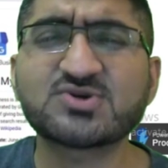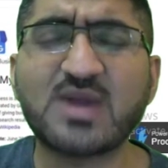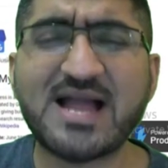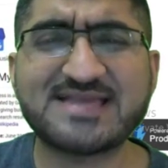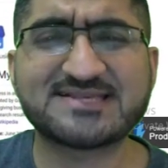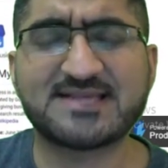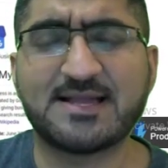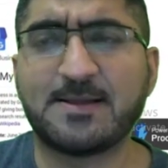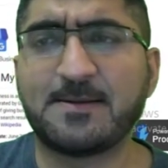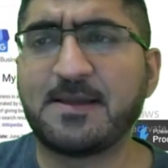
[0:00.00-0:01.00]
So guys,
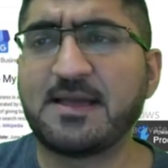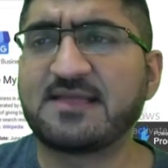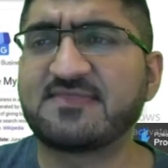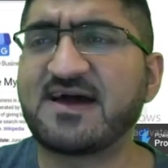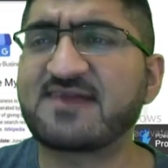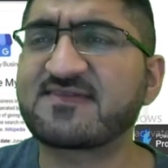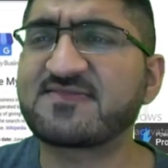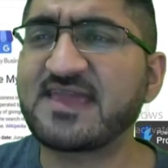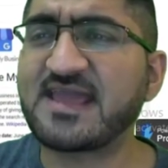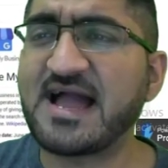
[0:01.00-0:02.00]
the other
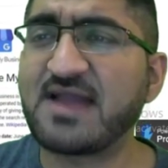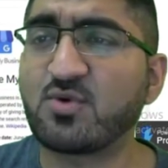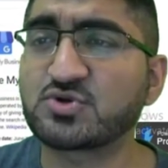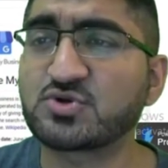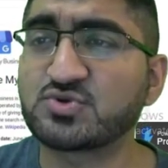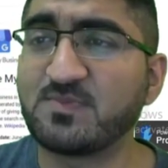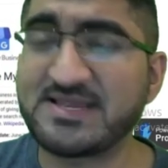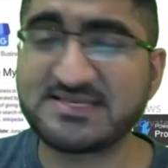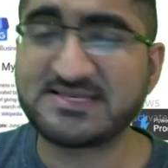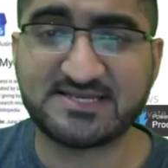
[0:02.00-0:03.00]
thing I want to
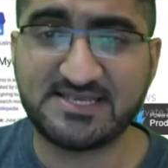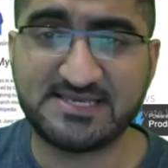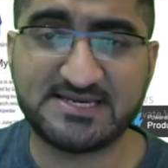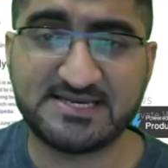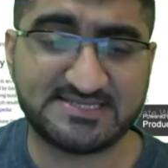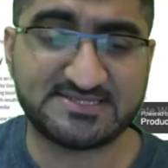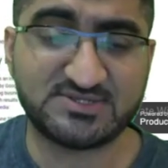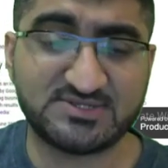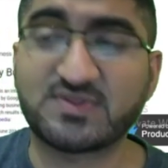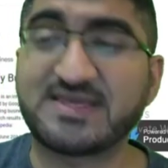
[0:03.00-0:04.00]
mention here is,
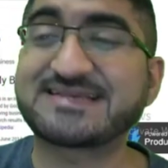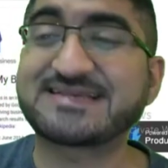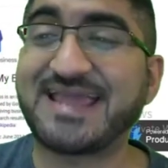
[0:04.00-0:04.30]
they